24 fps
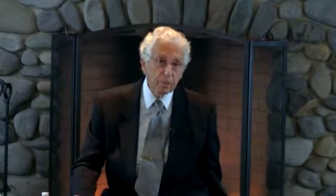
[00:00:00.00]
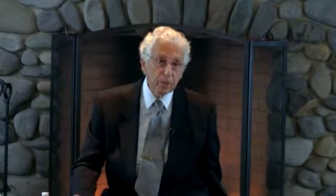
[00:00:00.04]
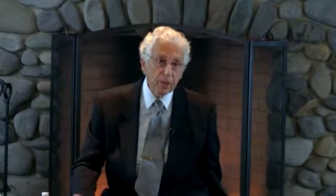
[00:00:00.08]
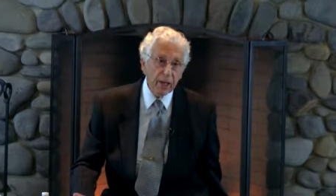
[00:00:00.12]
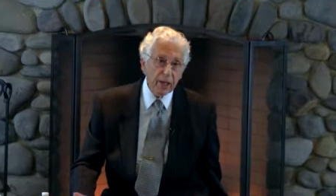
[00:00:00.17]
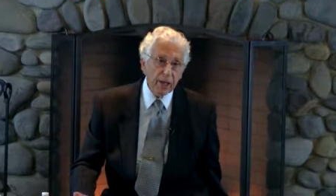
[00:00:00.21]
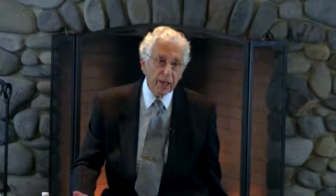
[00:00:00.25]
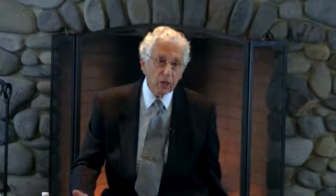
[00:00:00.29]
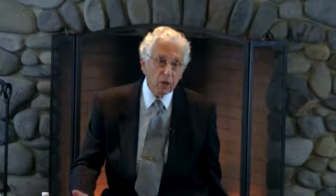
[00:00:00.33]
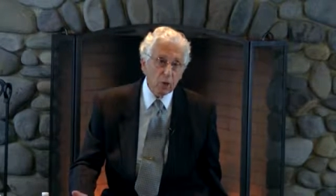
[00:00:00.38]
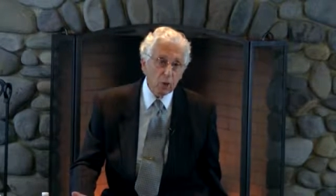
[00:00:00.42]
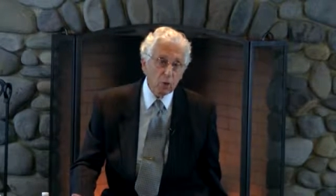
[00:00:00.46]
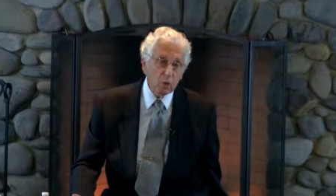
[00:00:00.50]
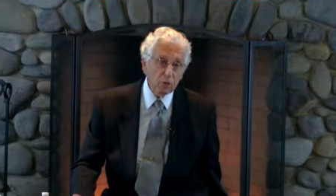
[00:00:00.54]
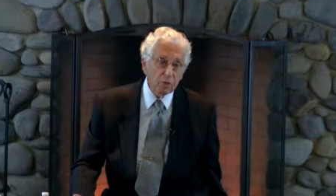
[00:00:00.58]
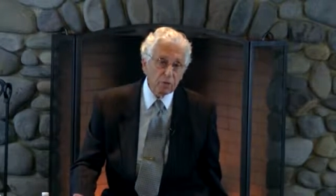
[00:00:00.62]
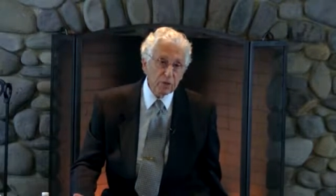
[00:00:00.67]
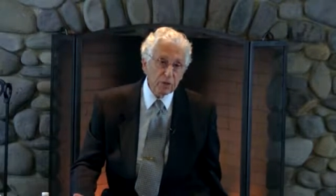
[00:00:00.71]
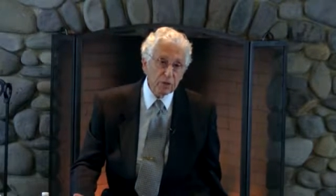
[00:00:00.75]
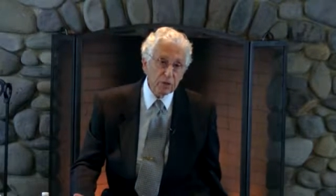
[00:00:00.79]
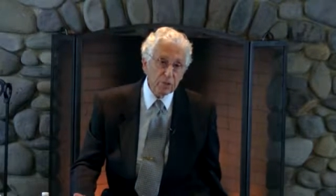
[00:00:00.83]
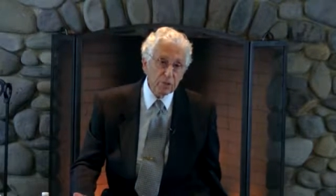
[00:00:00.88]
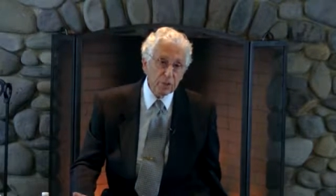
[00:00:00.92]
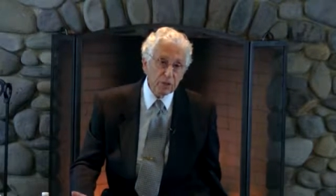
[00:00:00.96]
playing
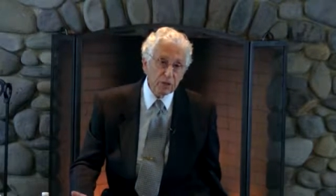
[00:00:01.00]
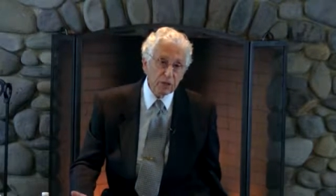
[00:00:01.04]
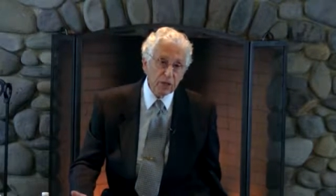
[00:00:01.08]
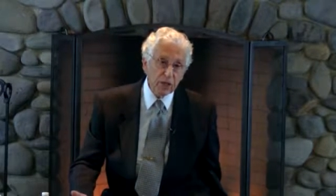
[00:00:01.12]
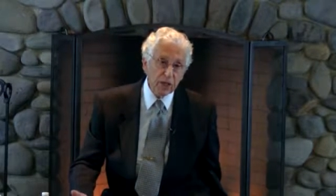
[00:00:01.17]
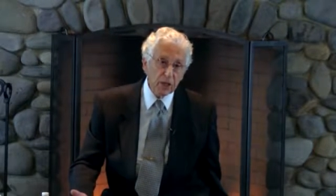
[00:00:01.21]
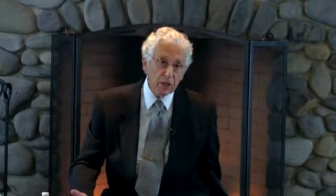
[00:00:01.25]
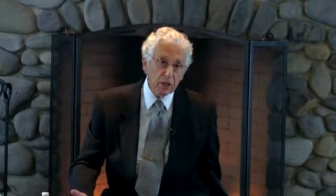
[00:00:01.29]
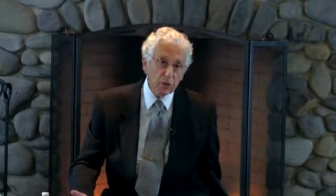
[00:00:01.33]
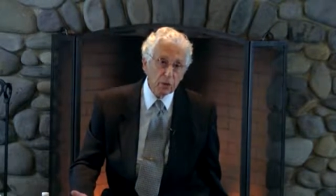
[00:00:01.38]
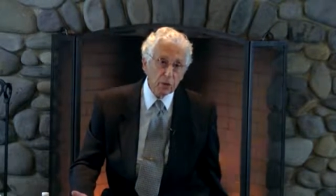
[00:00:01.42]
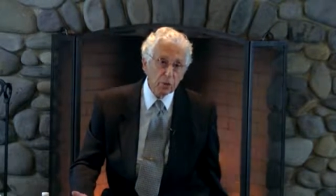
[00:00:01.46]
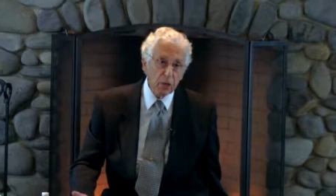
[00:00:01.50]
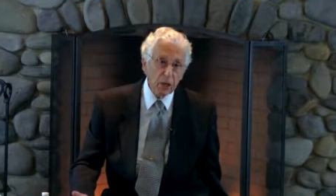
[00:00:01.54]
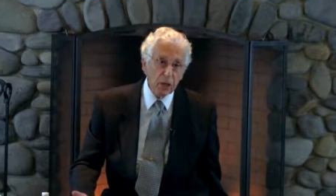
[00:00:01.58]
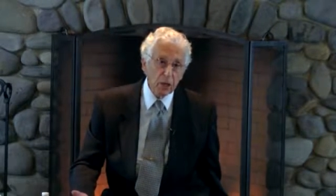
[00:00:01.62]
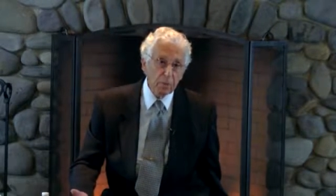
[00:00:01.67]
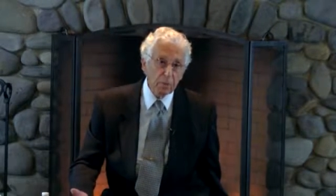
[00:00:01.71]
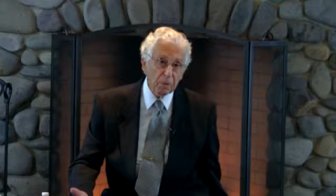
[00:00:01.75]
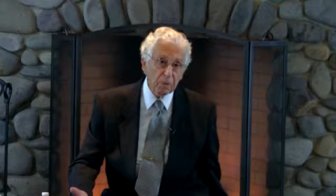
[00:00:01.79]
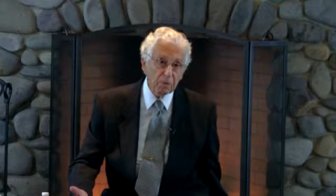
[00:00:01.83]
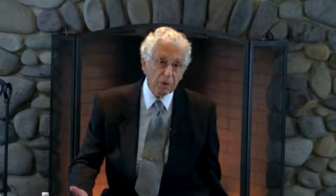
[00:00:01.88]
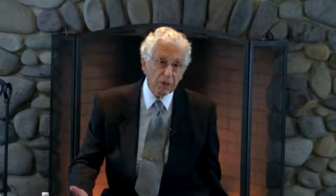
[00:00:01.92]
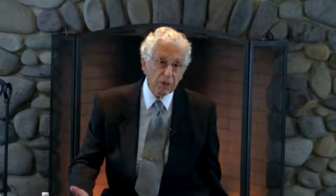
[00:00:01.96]
golf as the best they can do, a
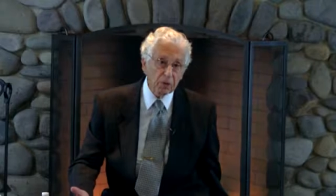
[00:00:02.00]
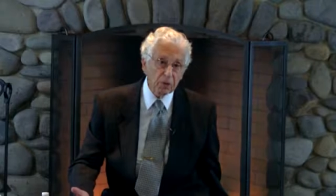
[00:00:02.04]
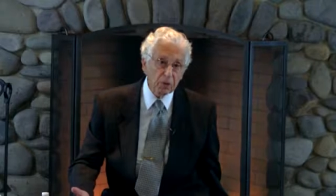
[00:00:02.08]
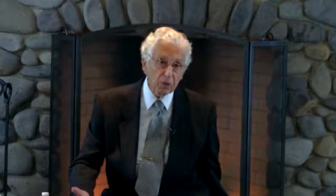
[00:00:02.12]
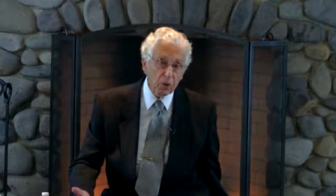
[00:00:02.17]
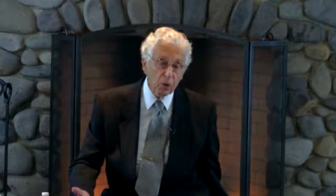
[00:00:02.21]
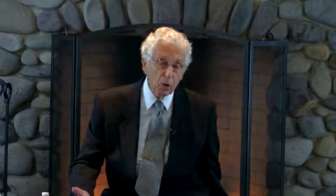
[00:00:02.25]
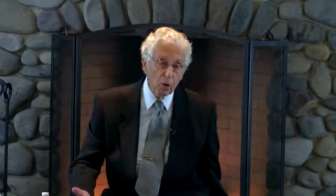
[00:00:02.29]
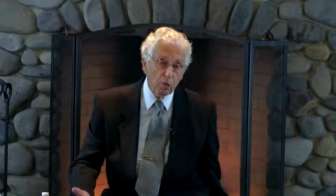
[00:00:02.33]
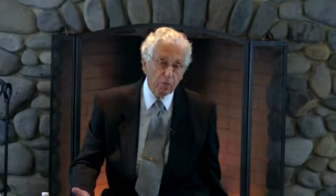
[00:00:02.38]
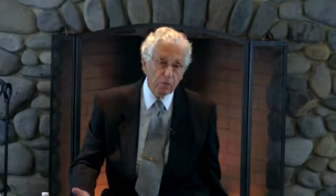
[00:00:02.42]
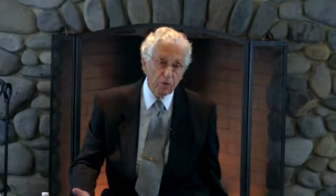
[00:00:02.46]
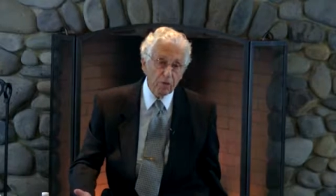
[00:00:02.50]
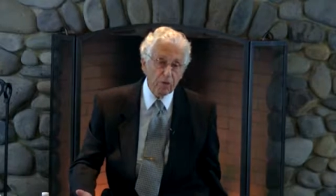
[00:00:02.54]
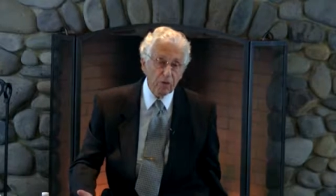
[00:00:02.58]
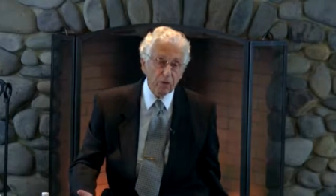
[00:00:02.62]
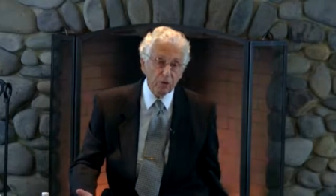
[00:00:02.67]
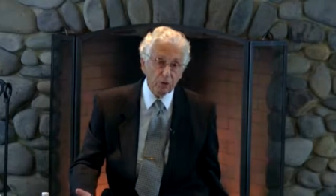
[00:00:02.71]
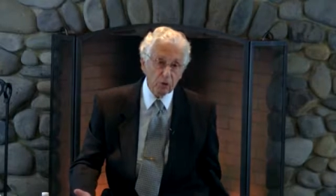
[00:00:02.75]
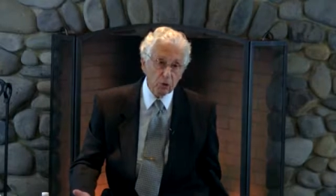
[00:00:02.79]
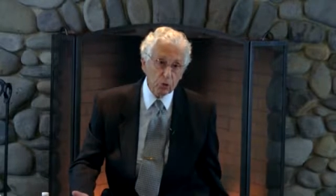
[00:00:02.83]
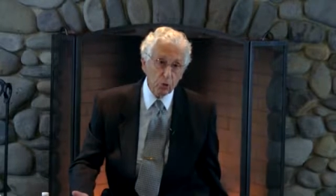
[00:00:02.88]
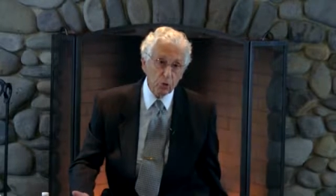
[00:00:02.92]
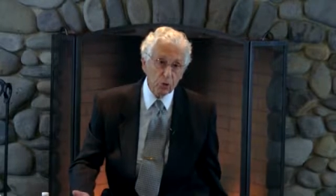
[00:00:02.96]
couple of rounds of golf, then
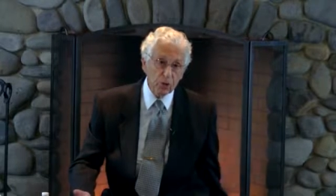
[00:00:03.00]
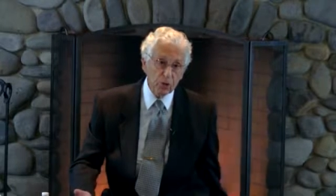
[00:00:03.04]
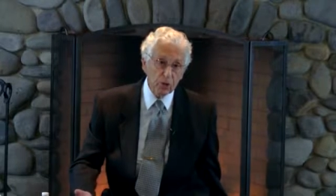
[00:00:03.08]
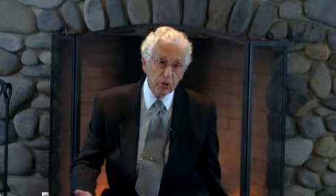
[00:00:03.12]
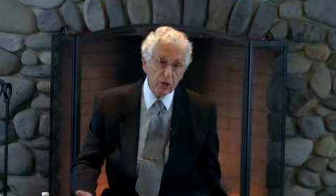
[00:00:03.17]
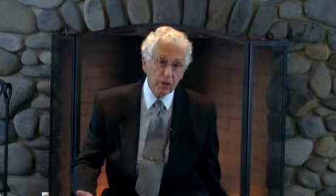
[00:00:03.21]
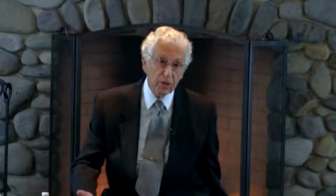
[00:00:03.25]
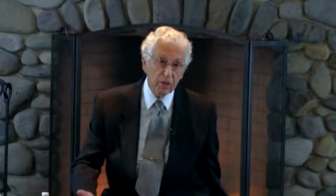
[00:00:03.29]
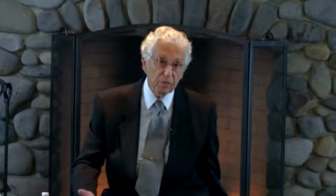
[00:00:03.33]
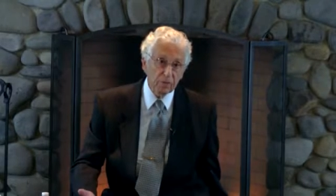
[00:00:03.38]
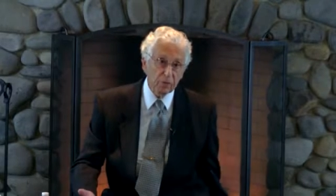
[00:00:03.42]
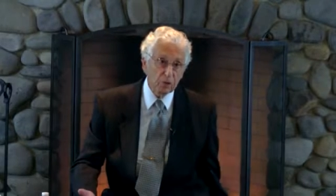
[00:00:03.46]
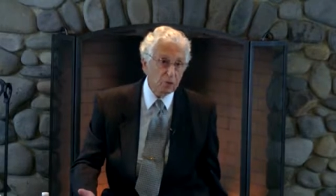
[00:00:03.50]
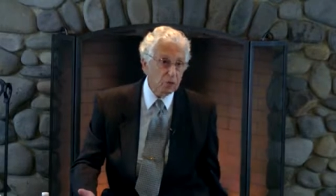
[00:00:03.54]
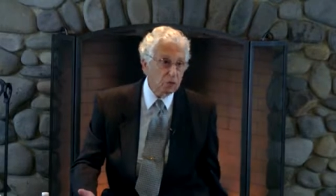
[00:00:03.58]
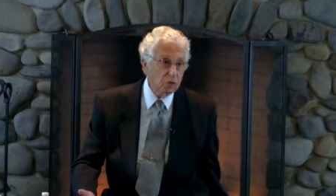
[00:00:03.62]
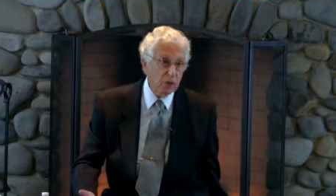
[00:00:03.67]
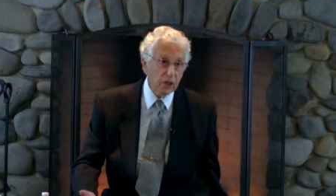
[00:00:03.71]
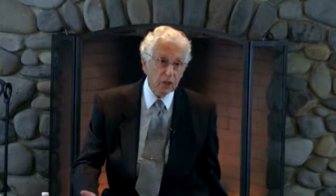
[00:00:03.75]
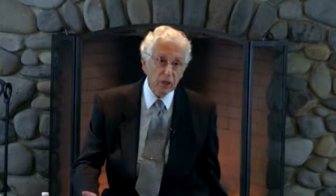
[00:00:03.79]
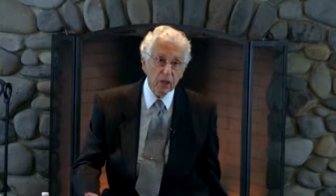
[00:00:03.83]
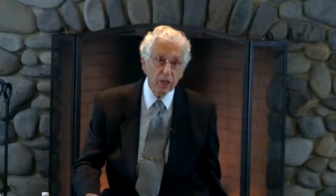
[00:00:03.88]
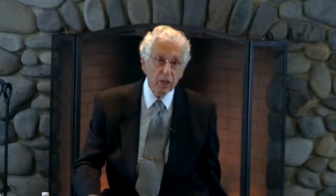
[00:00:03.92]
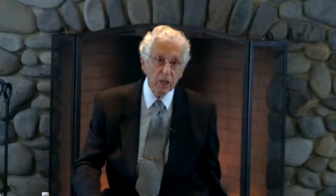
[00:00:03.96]
they're exhausted, they have to
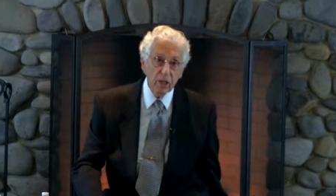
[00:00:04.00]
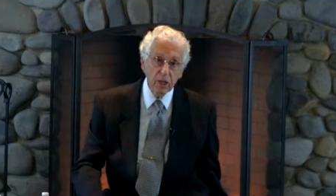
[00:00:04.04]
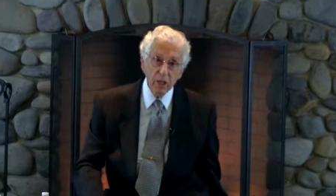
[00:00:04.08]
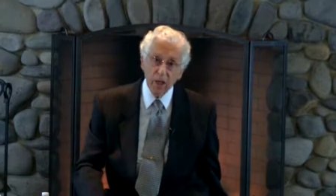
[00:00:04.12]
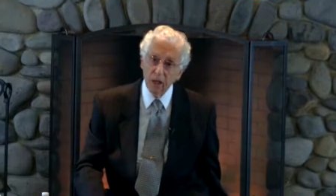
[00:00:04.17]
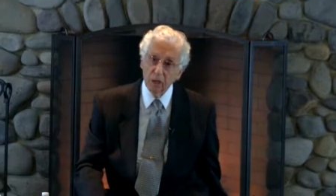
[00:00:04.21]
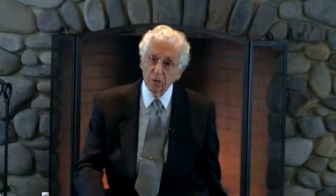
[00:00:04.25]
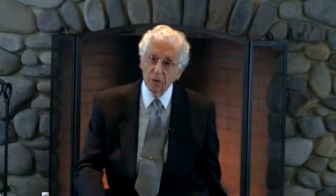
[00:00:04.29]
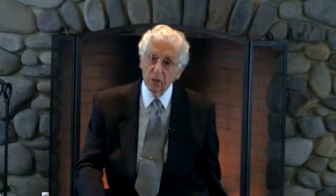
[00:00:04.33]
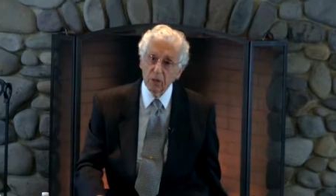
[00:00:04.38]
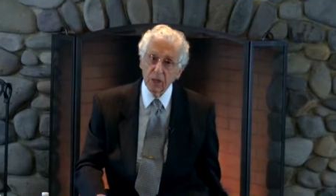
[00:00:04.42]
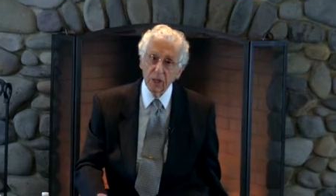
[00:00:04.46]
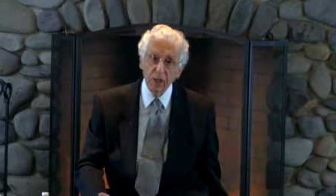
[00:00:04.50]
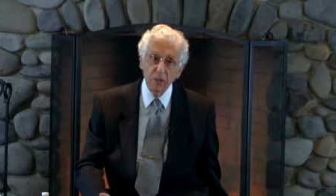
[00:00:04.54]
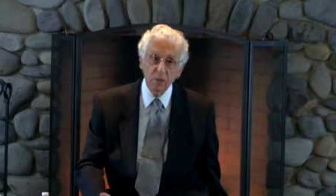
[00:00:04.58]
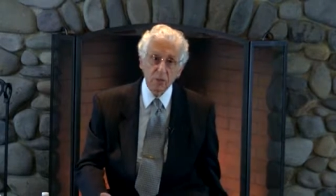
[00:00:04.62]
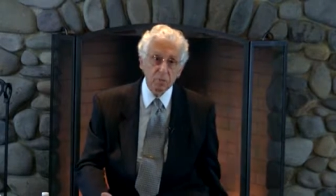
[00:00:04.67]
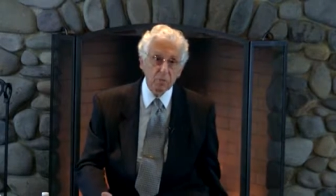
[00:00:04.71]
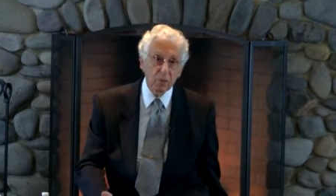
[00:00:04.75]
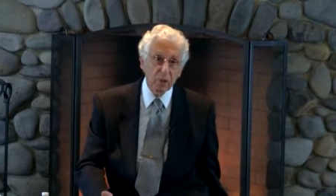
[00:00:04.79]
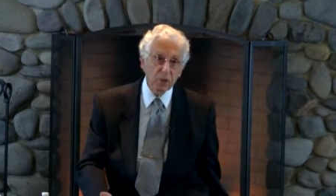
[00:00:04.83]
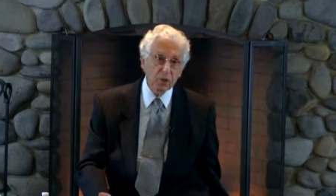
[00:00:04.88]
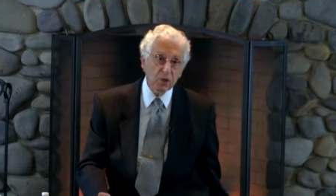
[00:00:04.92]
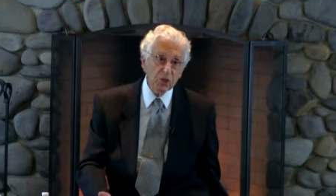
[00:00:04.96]
drink and eat
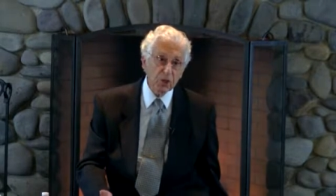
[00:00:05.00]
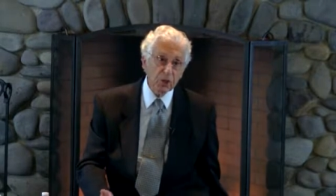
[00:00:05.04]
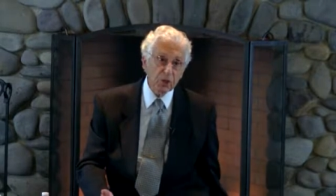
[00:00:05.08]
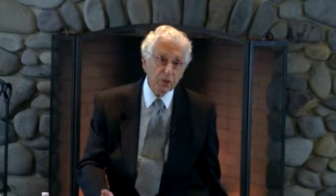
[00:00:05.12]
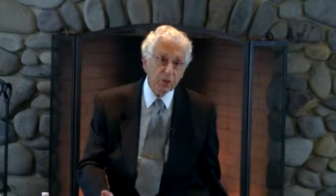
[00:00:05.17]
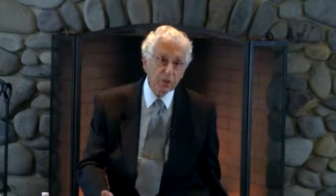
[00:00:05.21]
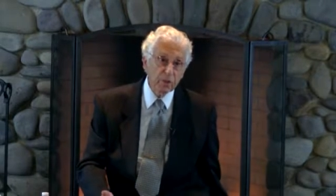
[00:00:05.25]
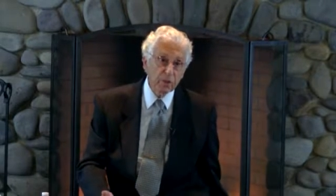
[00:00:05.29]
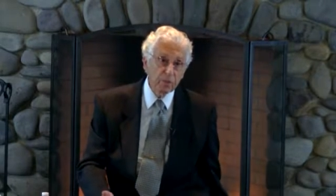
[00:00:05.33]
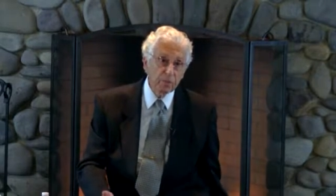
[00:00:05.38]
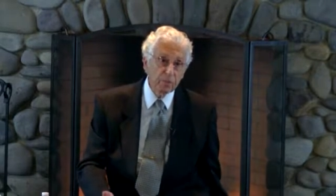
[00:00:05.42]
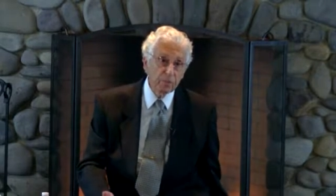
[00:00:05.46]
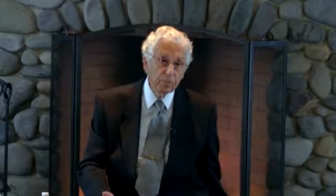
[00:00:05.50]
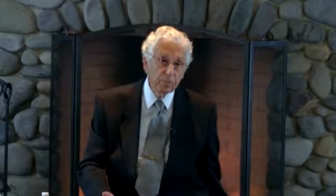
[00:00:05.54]
munchies